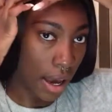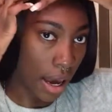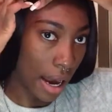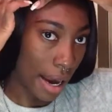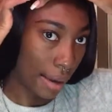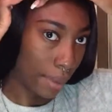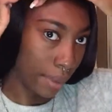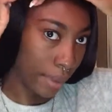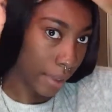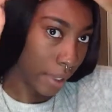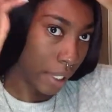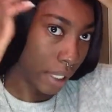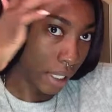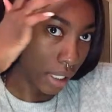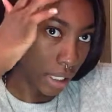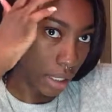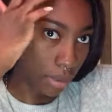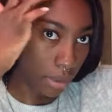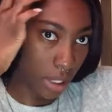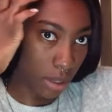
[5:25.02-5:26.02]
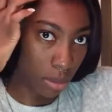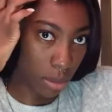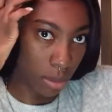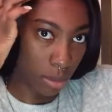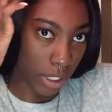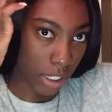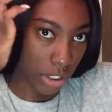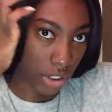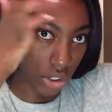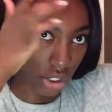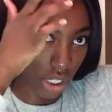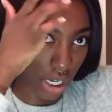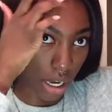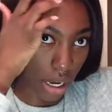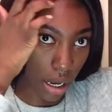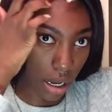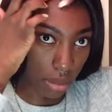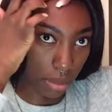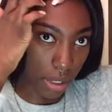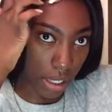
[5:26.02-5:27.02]
I work a minimum wage
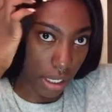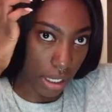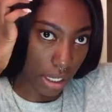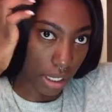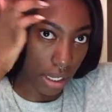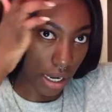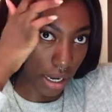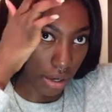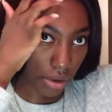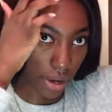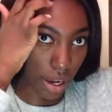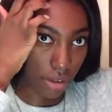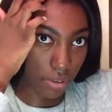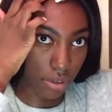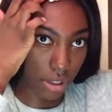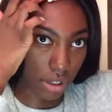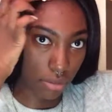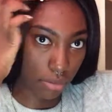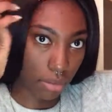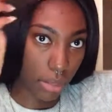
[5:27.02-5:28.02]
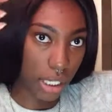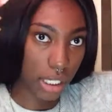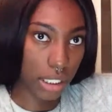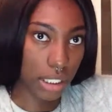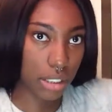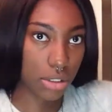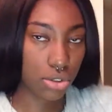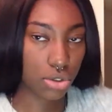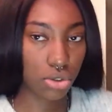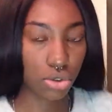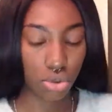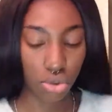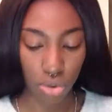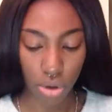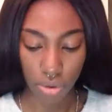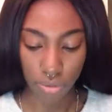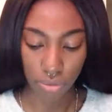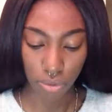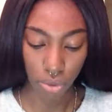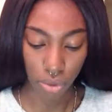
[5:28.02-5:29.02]
job and I don't have enough money to
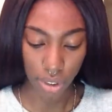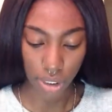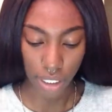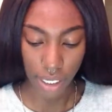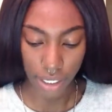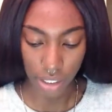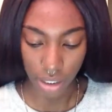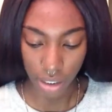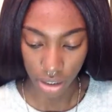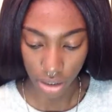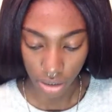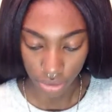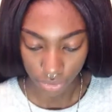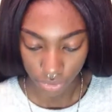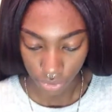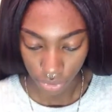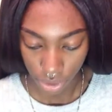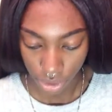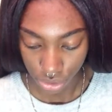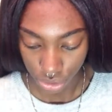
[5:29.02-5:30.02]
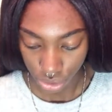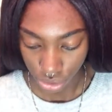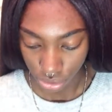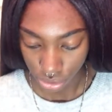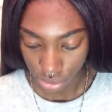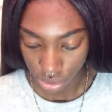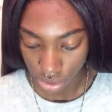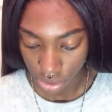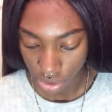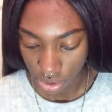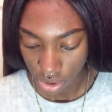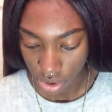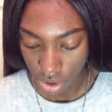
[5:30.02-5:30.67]
afford like good frontals.